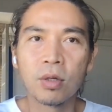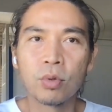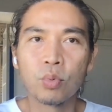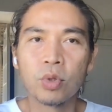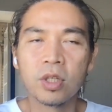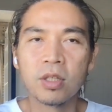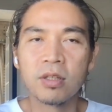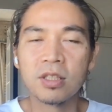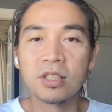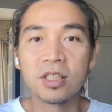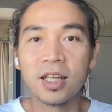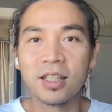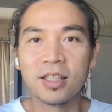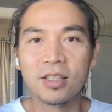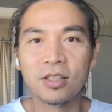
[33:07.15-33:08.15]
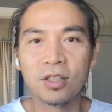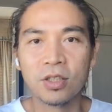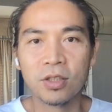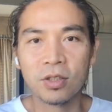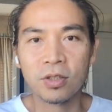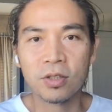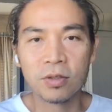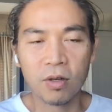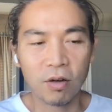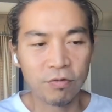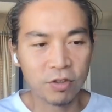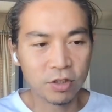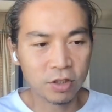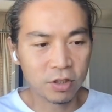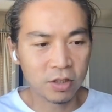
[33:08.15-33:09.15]
we decided to
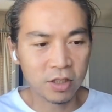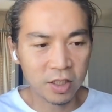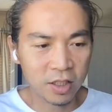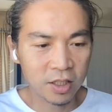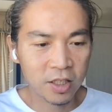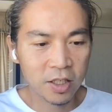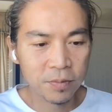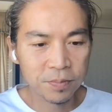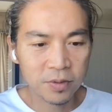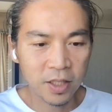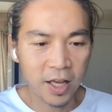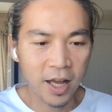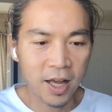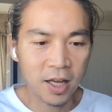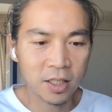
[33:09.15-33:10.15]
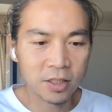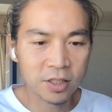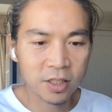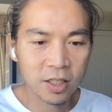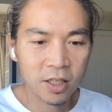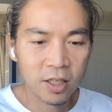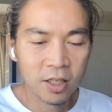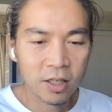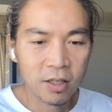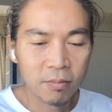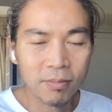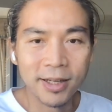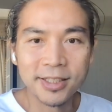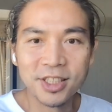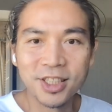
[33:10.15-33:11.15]
officially ask
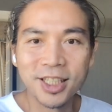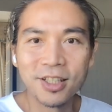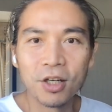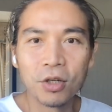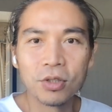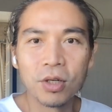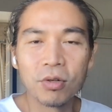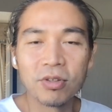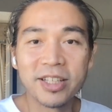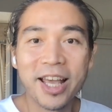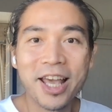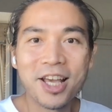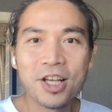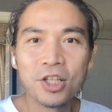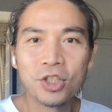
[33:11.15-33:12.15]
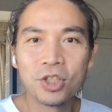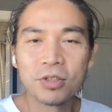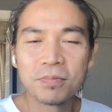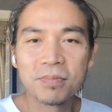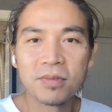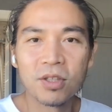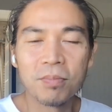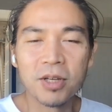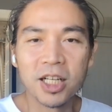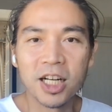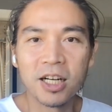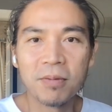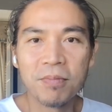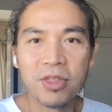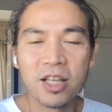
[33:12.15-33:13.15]
my COO Gage to
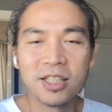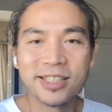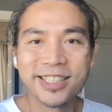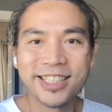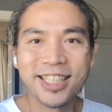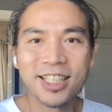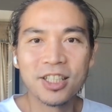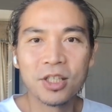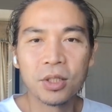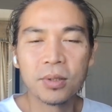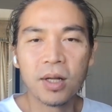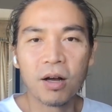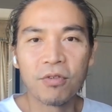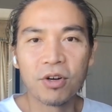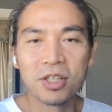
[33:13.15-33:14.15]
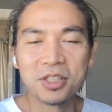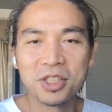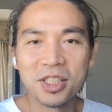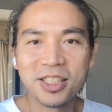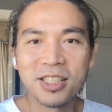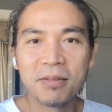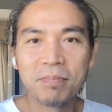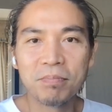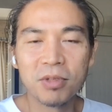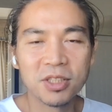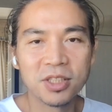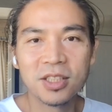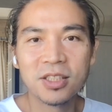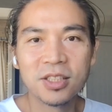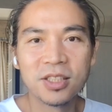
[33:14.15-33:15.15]
become the CEO of our existing
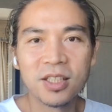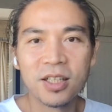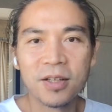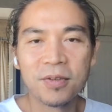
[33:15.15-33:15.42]
business,